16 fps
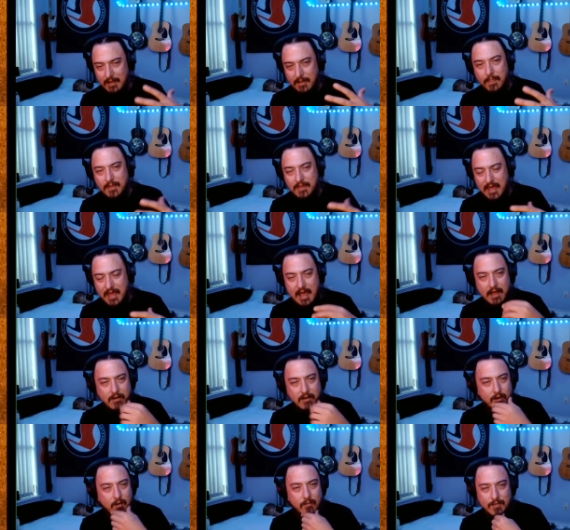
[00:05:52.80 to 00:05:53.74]
yeah,
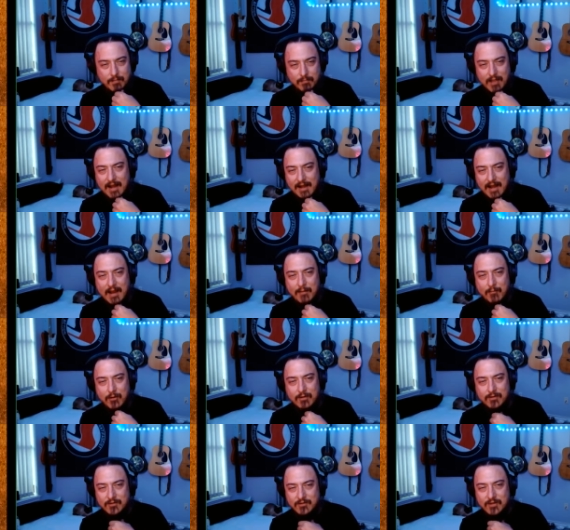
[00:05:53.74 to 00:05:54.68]
no, Black
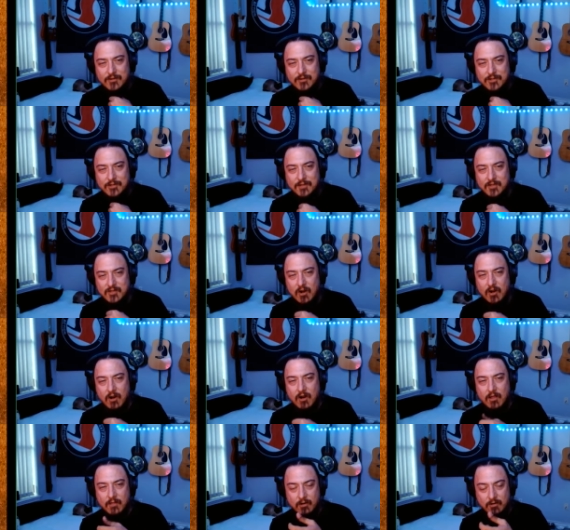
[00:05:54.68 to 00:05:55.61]
Hammer. There's shit that's gone
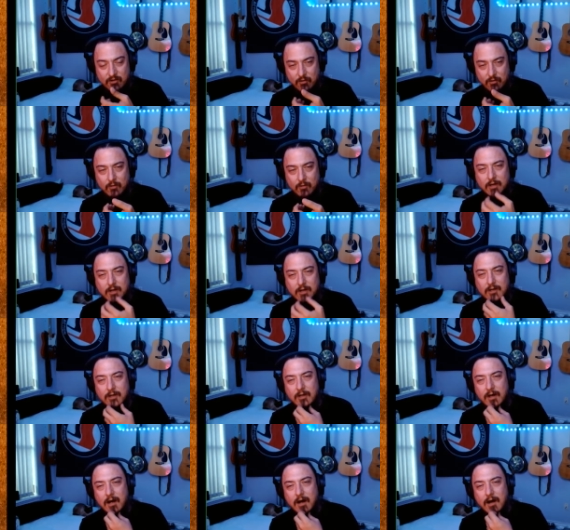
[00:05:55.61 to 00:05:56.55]
on there too,
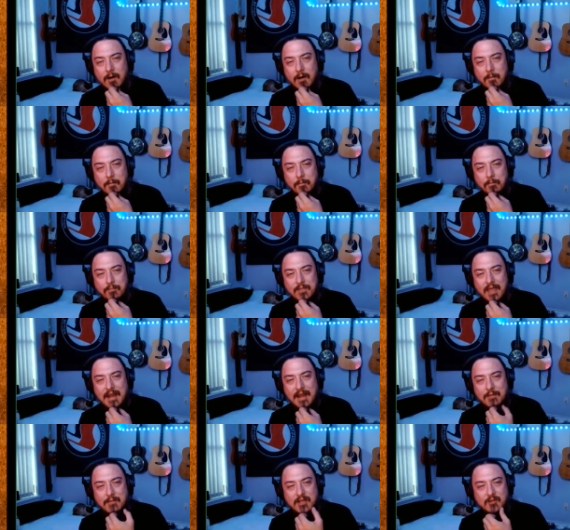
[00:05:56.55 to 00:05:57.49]
and
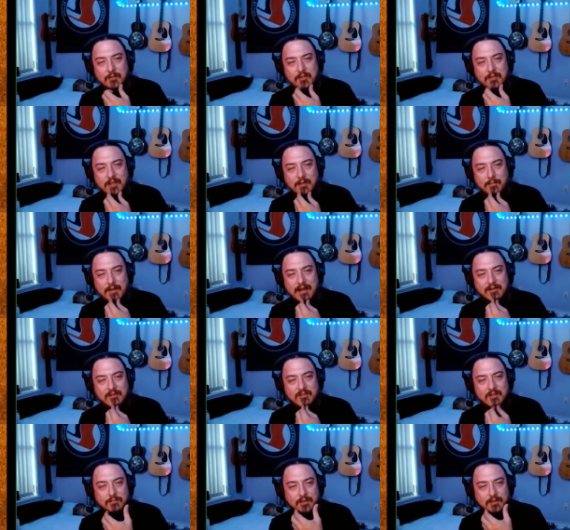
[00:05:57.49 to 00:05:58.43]
it makes me think back to
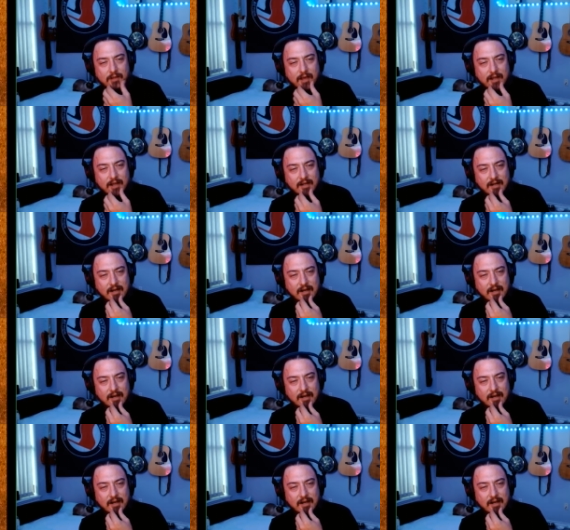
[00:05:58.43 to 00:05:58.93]
something like.